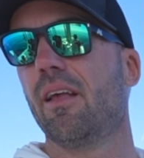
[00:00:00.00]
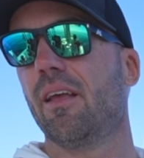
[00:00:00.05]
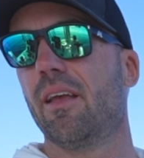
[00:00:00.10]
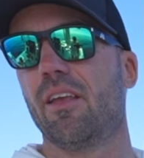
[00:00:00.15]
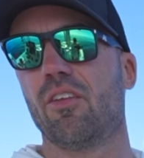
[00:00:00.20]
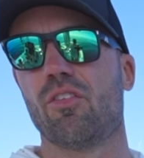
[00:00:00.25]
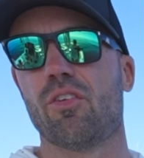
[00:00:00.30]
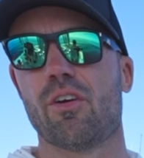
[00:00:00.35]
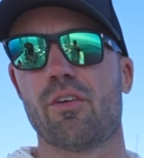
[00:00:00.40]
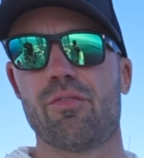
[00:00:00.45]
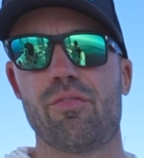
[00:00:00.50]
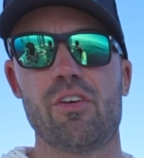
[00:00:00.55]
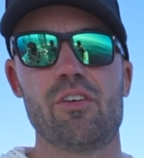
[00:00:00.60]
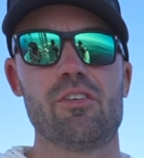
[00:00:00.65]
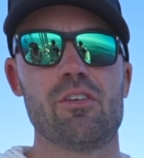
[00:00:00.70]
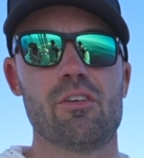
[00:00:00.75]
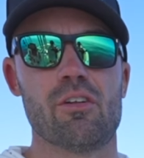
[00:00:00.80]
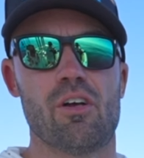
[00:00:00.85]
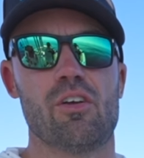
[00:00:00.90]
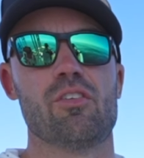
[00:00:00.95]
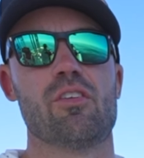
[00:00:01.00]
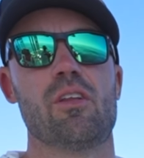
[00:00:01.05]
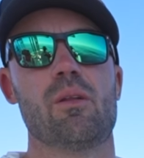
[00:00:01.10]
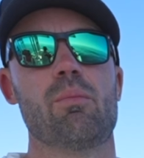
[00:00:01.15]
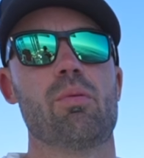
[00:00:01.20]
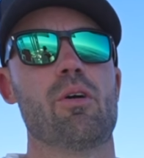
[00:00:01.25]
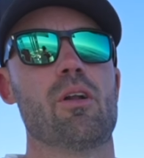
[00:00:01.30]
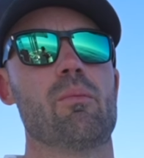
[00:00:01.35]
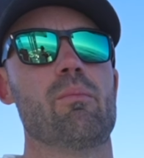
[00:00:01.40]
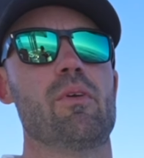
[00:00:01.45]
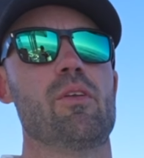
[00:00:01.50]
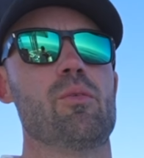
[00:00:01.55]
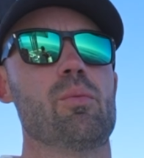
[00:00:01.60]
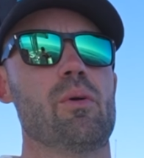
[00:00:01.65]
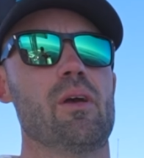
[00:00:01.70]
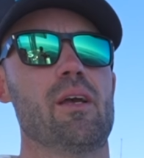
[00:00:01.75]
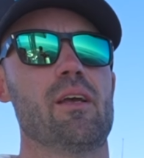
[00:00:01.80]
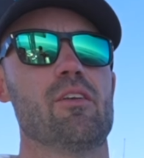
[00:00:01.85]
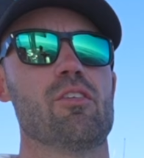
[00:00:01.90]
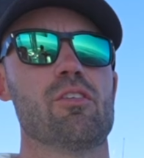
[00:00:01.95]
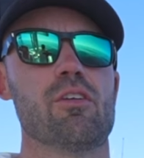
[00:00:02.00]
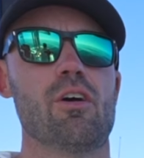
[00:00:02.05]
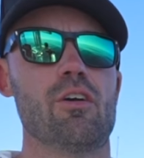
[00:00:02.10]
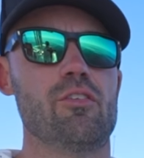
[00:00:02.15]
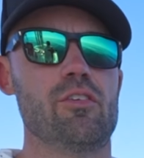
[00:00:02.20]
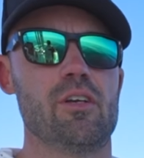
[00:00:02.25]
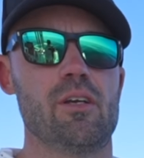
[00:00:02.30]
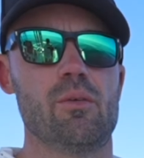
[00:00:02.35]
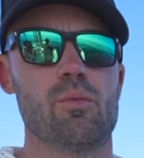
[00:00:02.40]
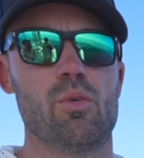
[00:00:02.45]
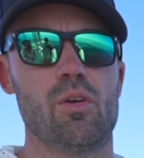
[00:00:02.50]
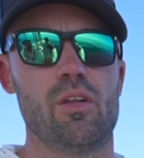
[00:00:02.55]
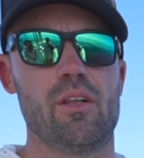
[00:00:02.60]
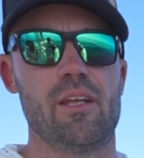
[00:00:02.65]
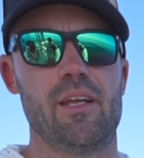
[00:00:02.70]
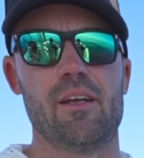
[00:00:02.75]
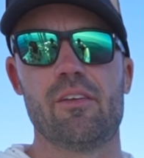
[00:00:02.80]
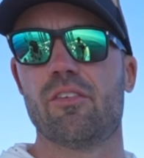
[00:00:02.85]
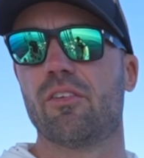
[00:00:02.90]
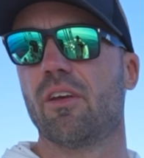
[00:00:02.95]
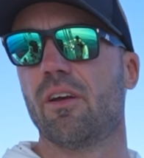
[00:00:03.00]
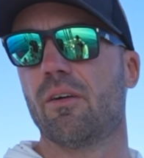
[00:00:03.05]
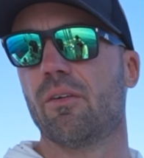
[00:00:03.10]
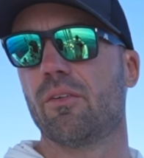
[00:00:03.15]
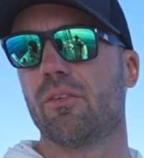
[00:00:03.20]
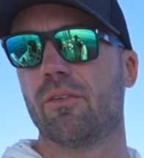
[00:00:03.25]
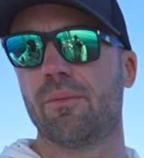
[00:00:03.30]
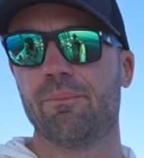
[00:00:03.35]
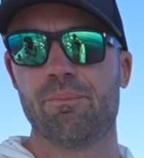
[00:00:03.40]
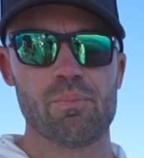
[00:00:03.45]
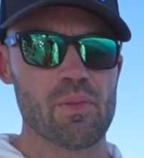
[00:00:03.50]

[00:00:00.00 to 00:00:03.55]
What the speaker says: is like fish close to the bottom is where slow jigging really excels.